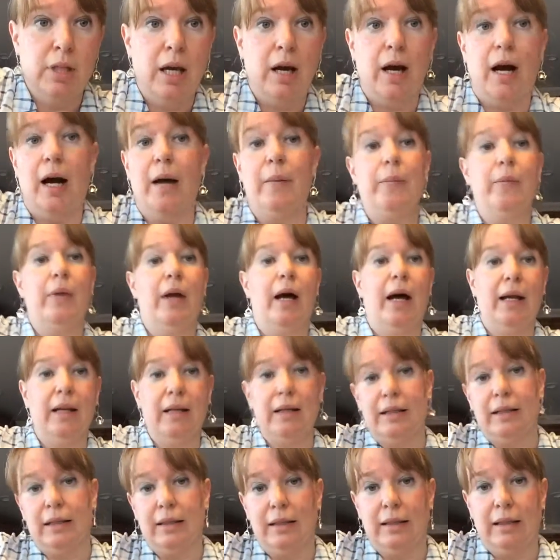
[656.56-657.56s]
I'm not a
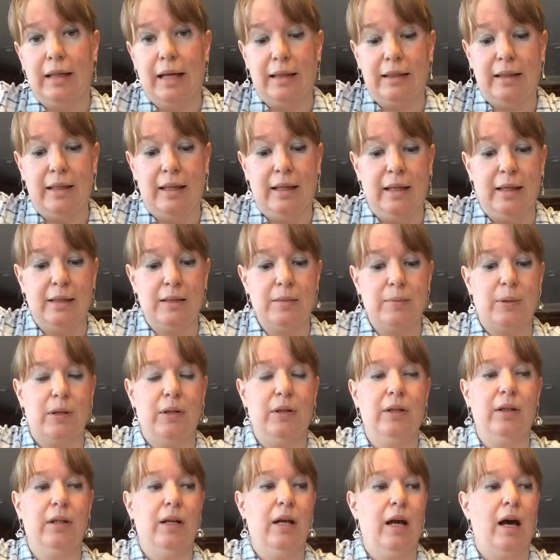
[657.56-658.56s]
latte
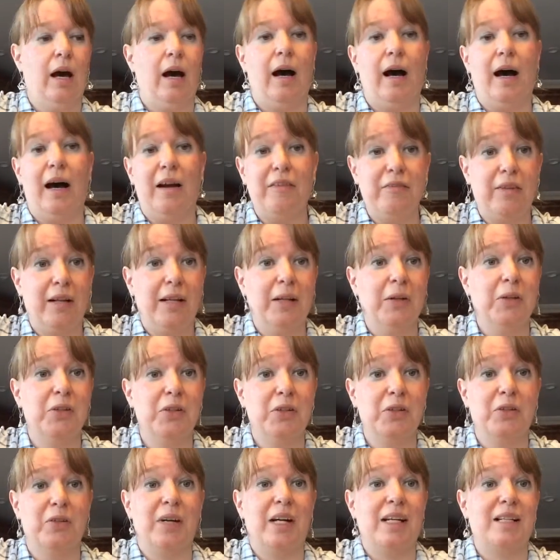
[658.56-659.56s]
expert. I follow the
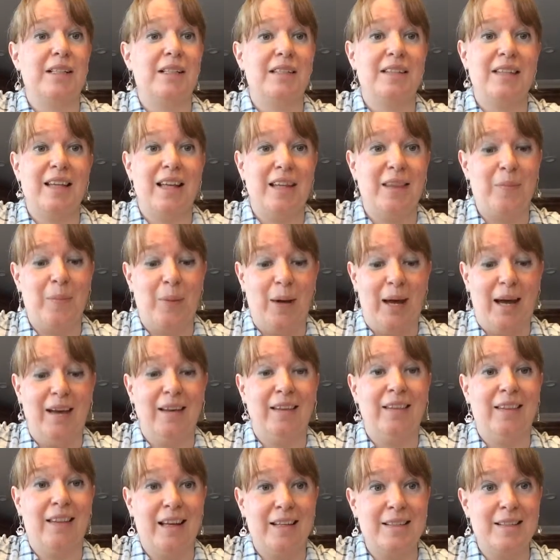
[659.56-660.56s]
directions on the bag.
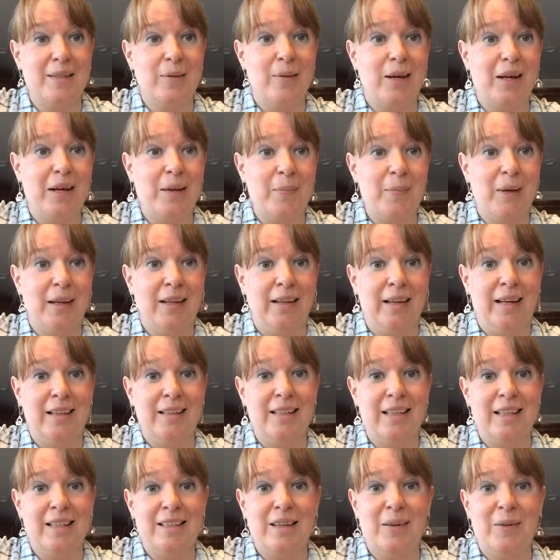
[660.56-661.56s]
That's how I get my
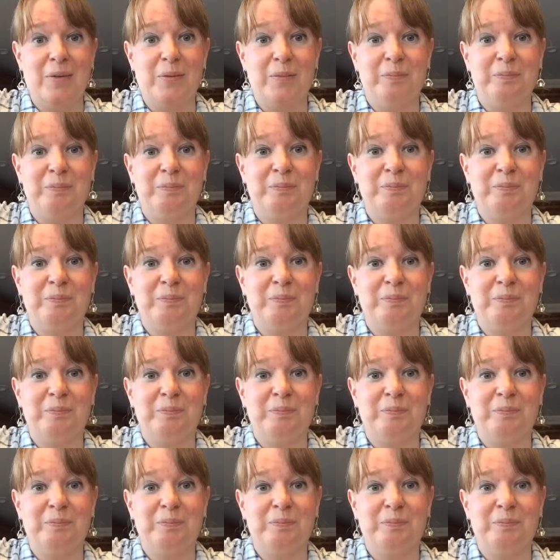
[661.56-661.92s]
lattes out.